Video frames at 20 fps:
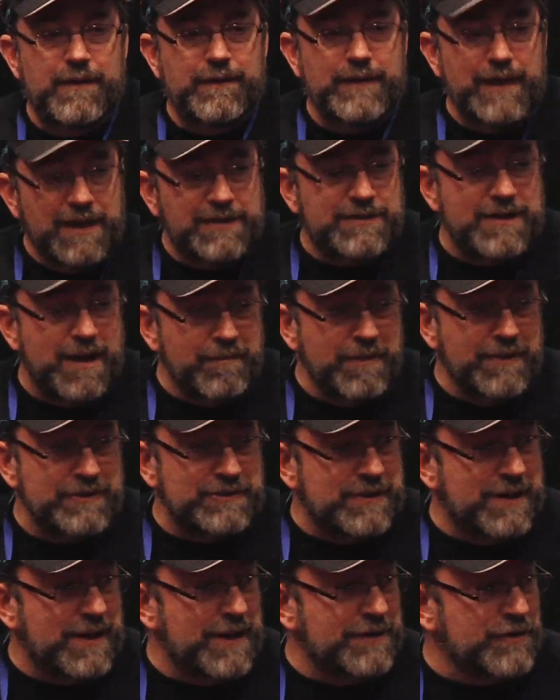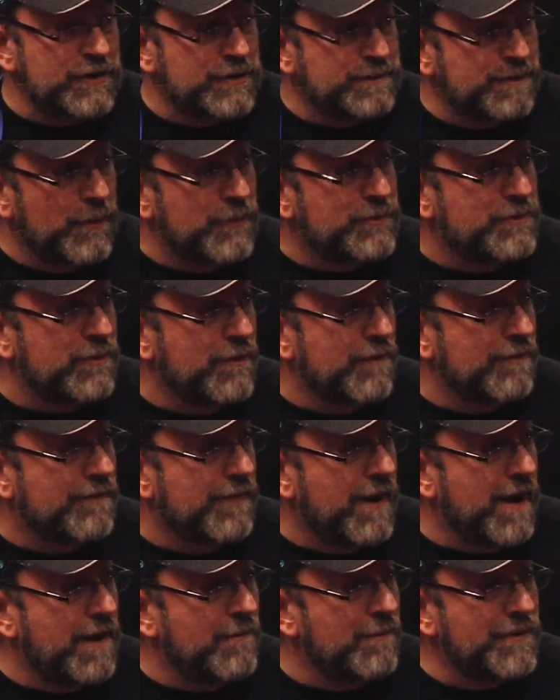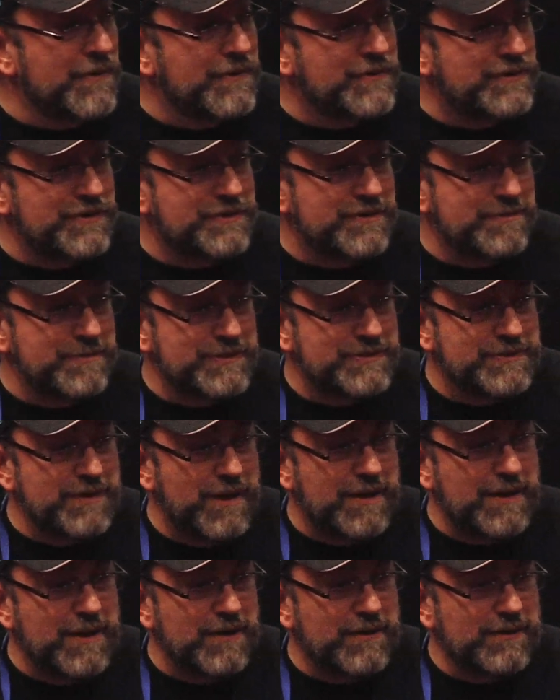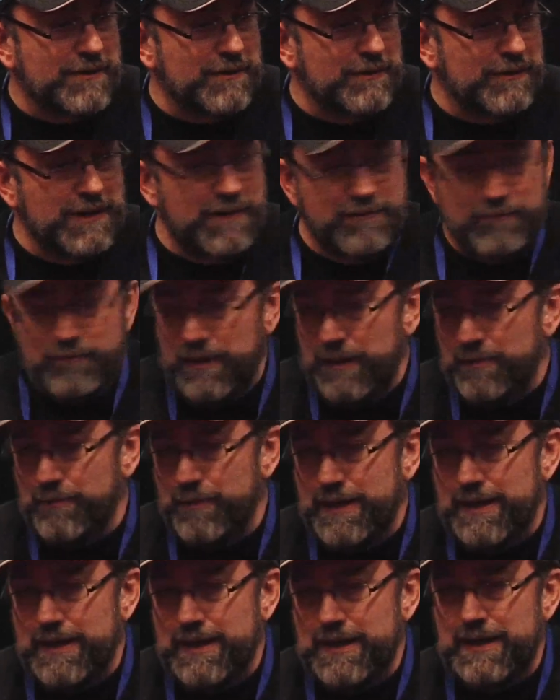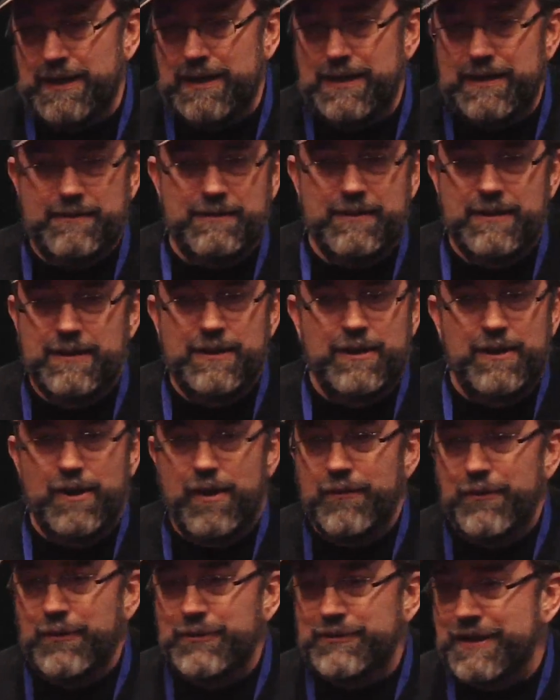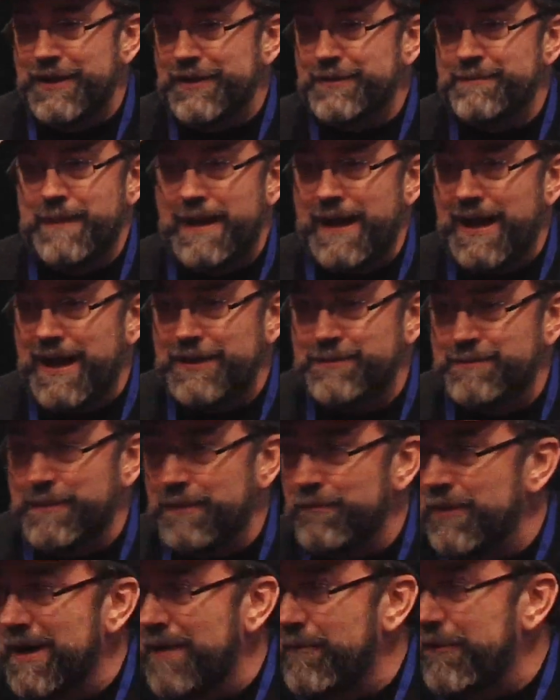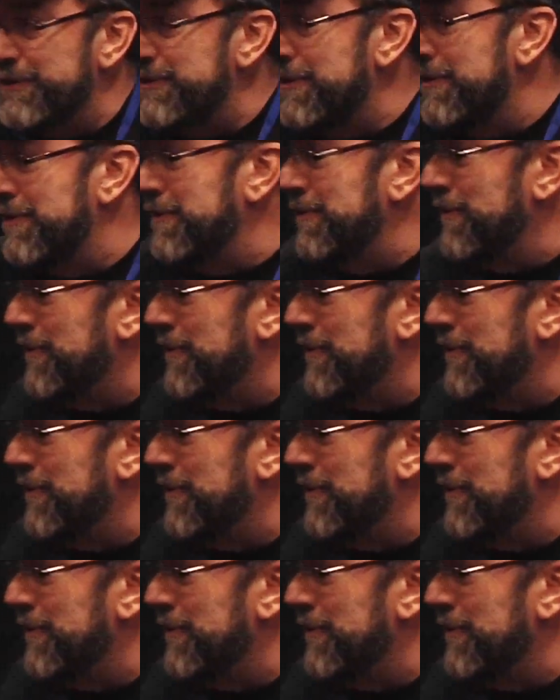the acceptance tests are supposed to define when the system is done. Now, clearly, if all those tests pass, but whenever we start to